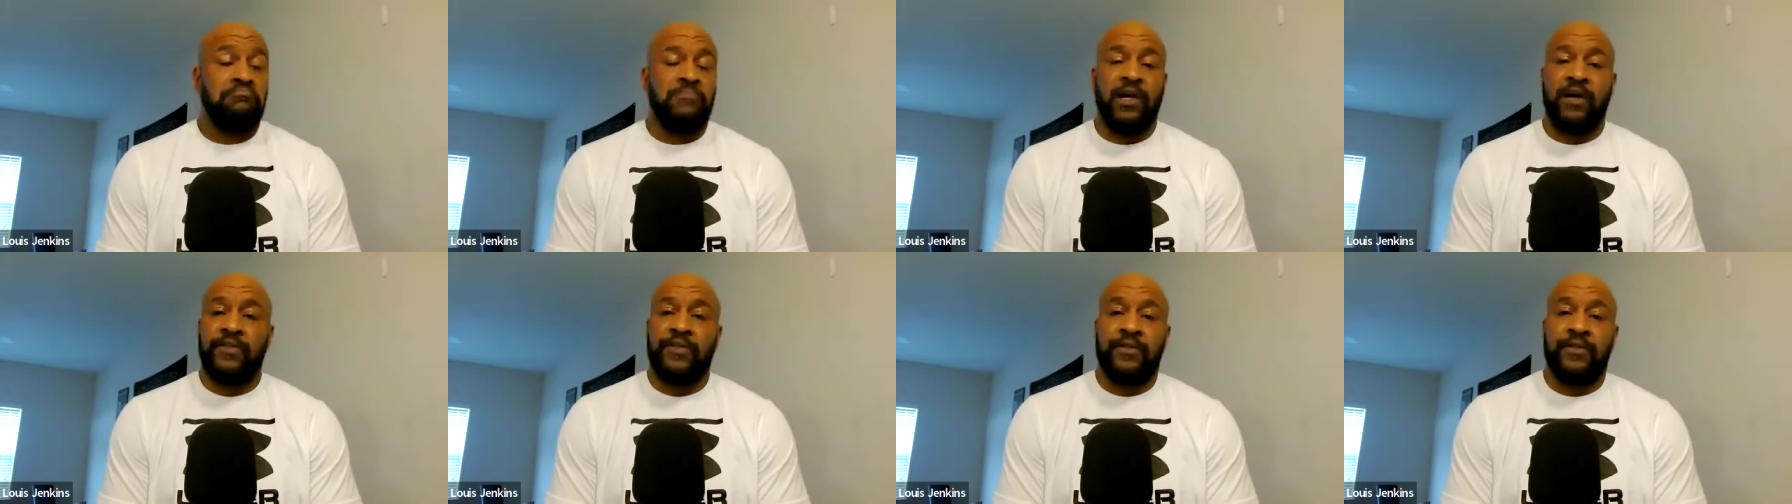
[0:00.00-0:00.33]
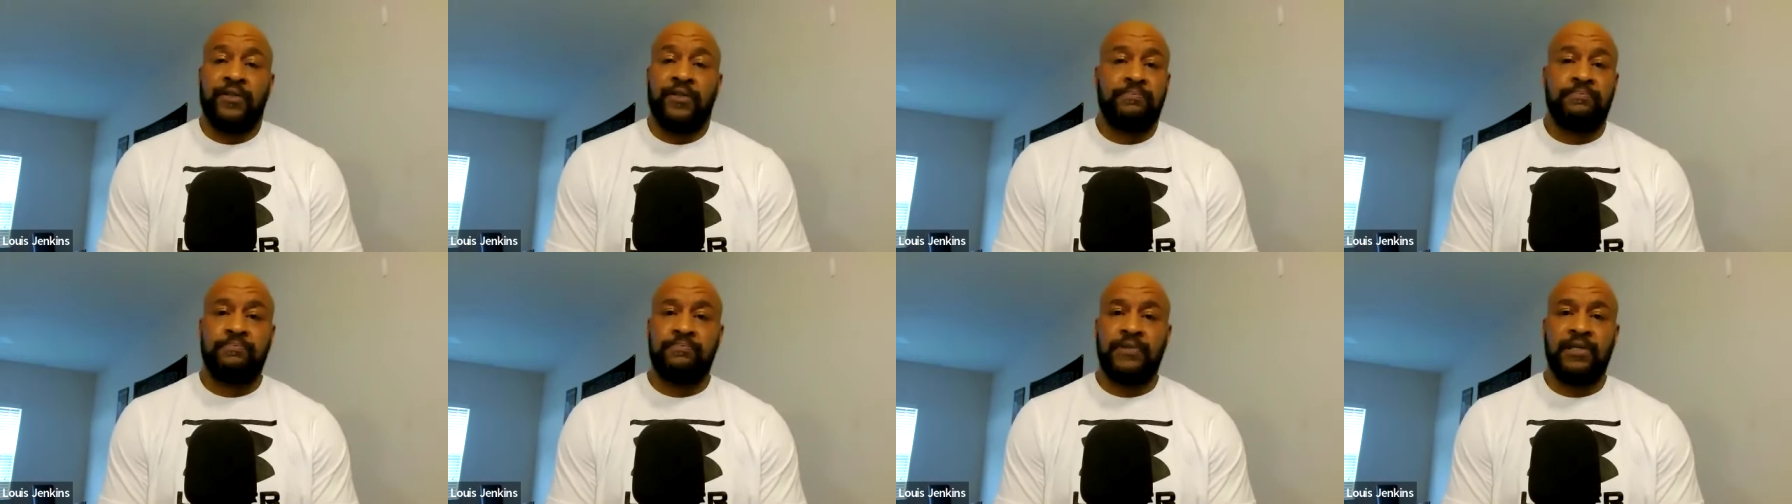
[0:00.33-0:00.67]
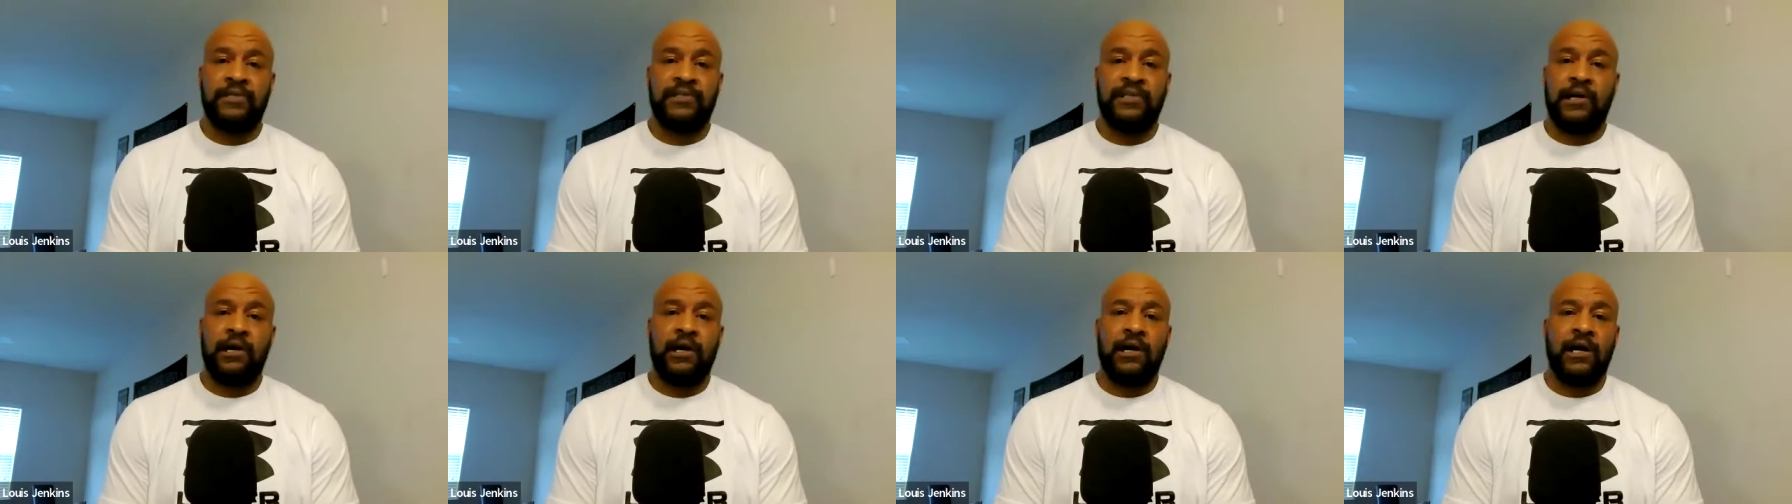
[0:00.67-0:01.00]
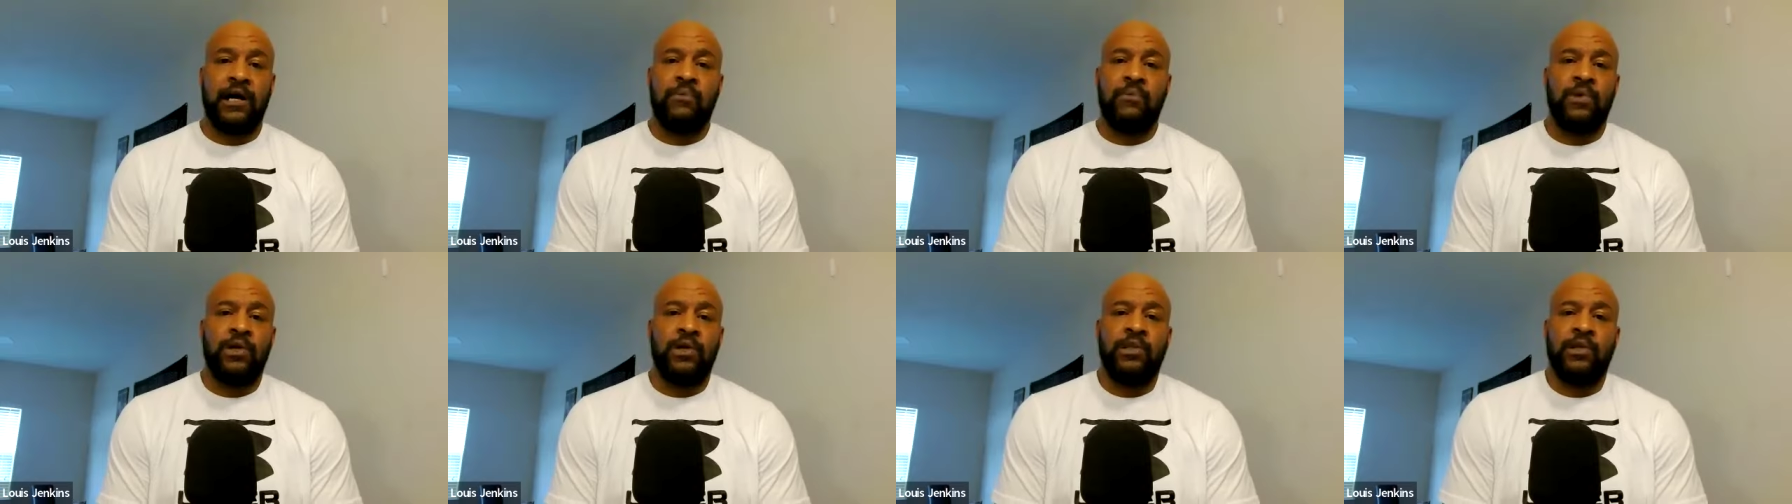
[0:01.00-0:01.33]
Nothing. He's like,
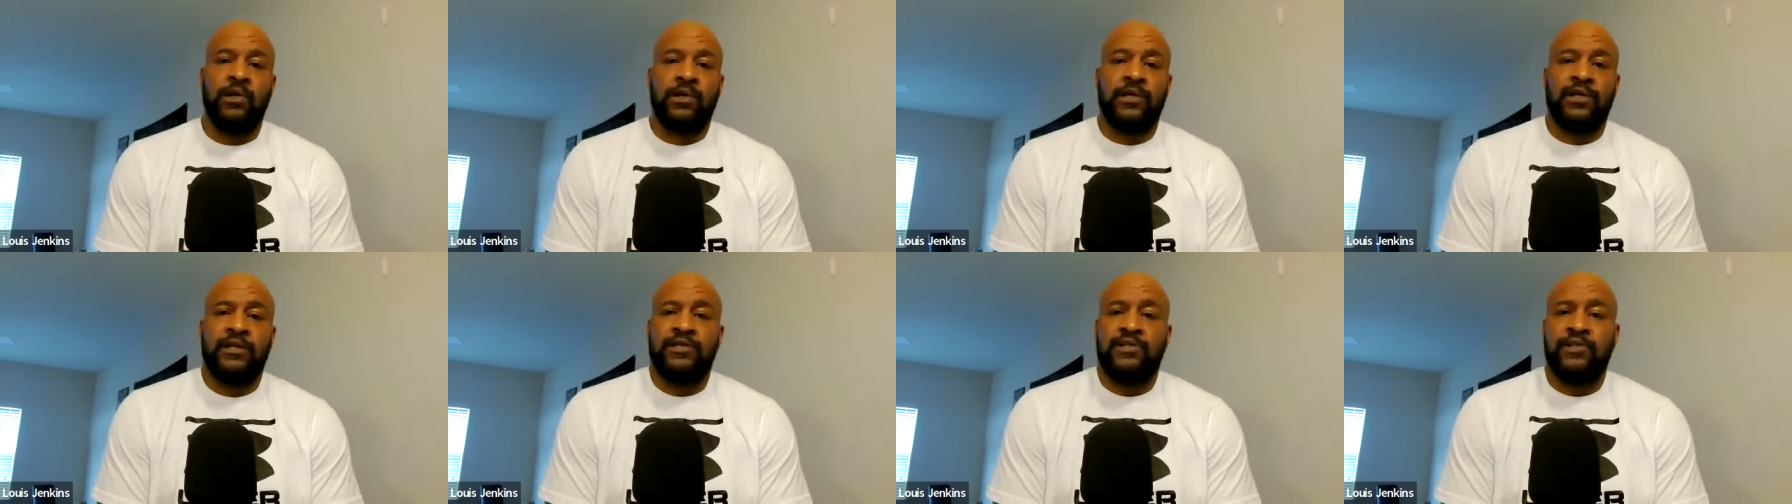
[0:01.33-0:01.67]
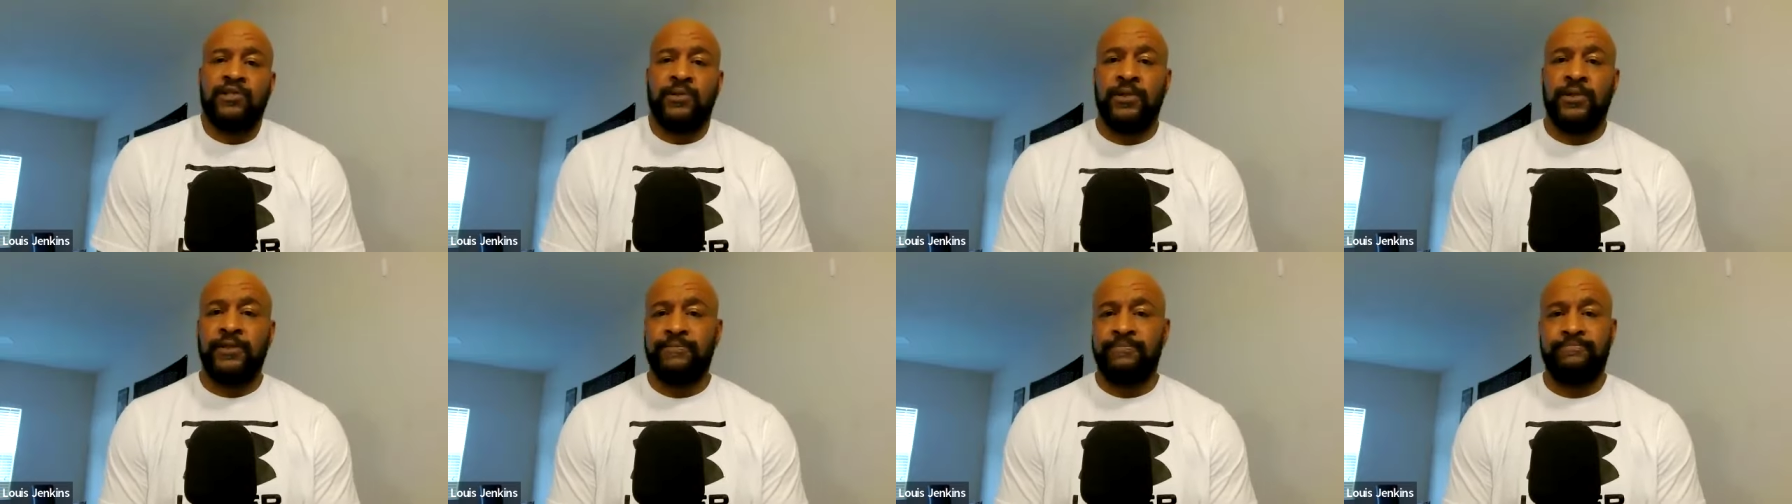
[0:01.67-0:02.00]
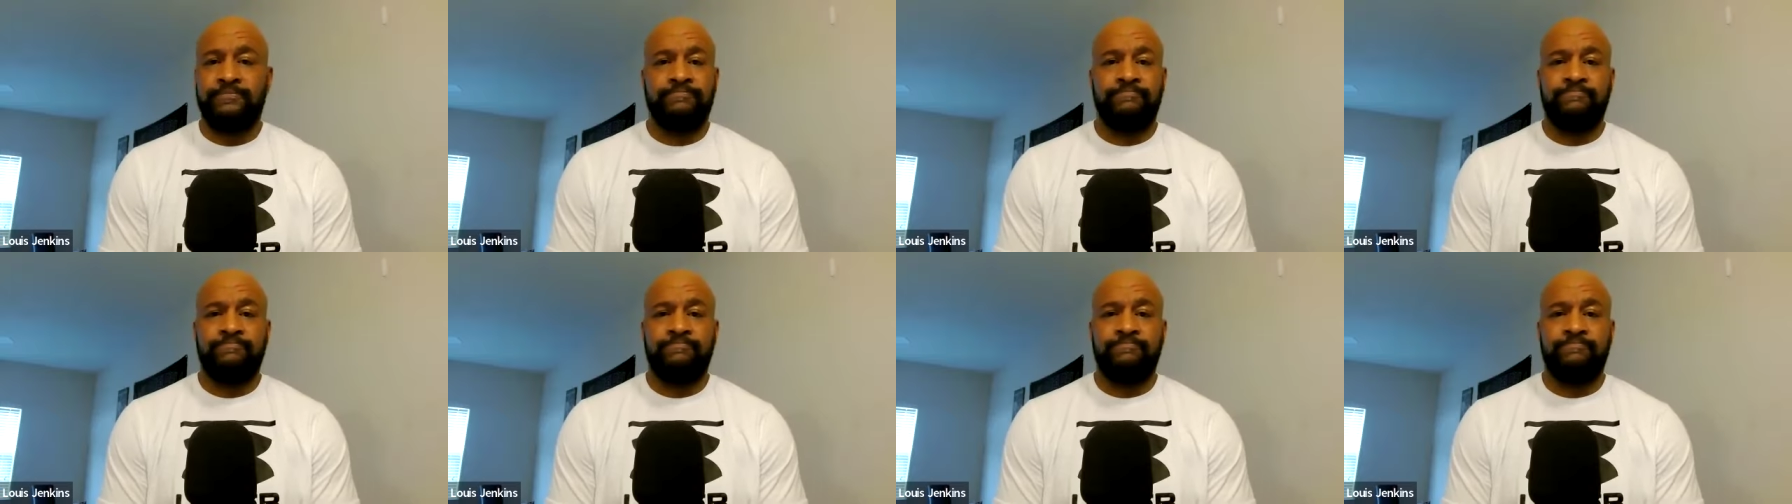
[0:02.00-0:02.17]
all right, we'll look into it.